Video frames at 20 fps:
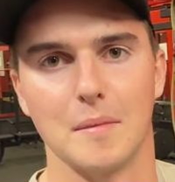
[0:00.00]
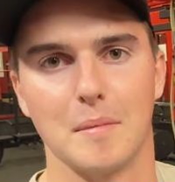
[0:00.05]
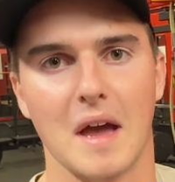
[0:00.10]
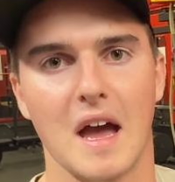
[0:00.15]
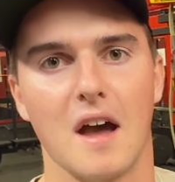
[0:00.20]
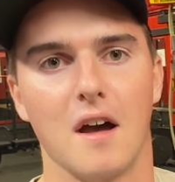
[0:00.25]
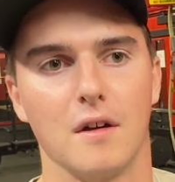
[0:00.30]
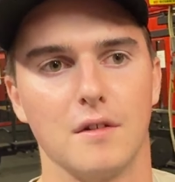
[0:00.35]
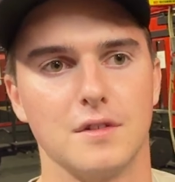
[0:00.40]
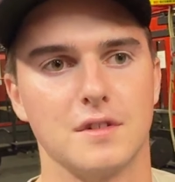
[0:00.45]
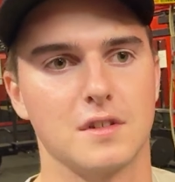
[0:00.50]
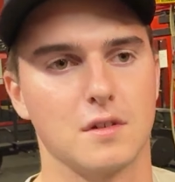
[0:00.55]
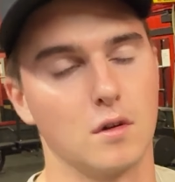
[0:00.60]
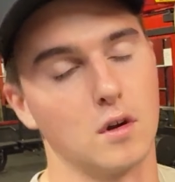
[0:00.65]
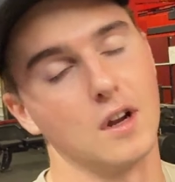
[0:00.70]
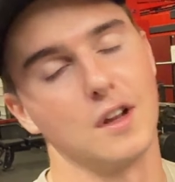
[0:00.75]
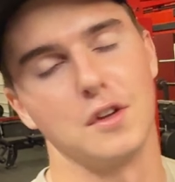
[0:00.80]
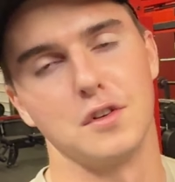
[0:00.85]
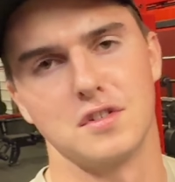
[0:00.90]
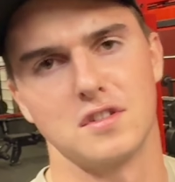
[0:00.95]
pounds, or
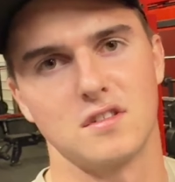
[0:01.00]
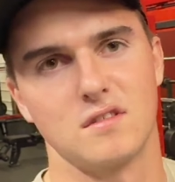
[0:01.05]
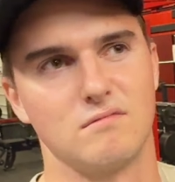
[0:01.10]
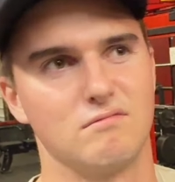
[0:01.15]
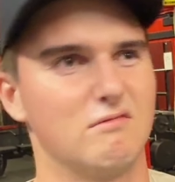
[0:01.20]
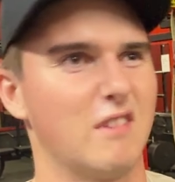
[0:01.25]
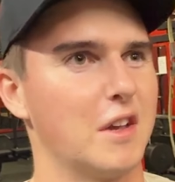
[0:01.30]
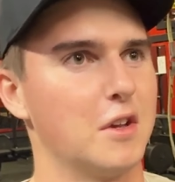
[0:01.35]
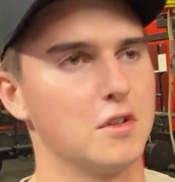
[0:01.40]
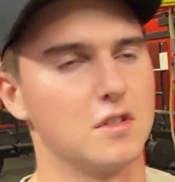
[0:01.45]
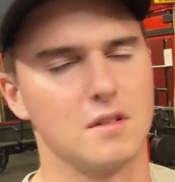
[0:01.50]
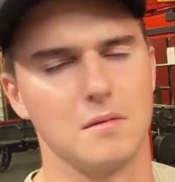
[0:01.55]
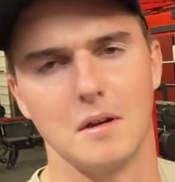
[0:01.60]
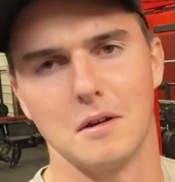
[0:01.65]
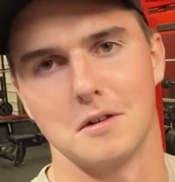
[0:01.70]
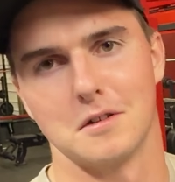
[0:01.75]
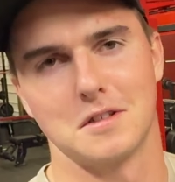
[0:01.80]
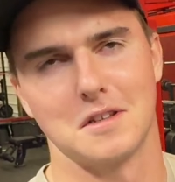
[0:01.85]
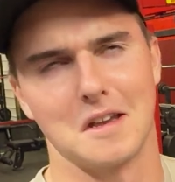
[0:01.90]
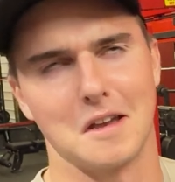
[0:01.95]
I used to be
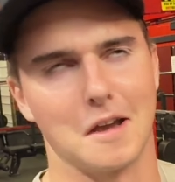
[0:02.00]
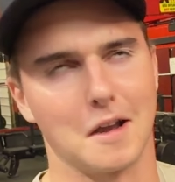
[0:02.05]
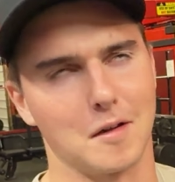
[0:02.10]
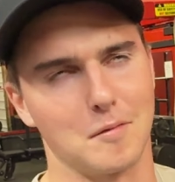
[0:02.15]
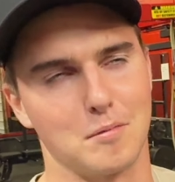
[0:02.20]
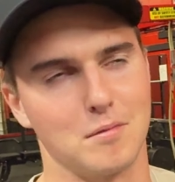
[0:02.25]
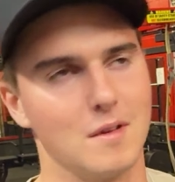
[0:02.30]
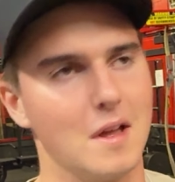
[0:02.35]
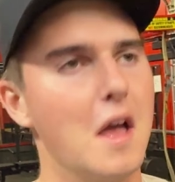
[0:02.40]
able to say I could.